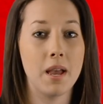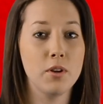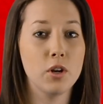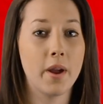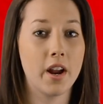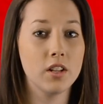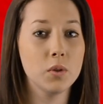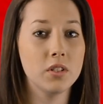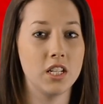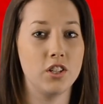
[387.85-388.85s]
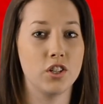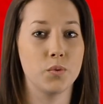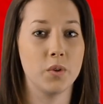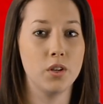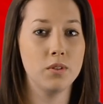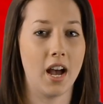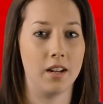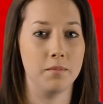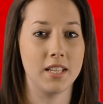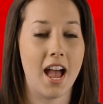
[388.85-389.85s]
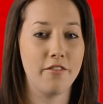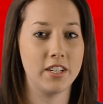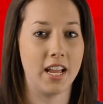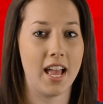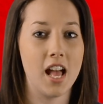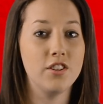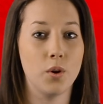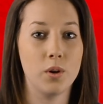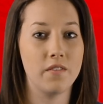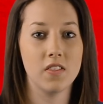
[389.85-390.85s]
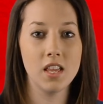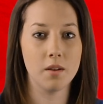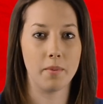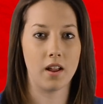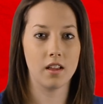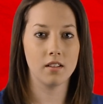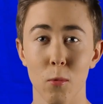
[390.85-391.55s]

Maybe your parents or teachers reuse items every day and don't even think about it.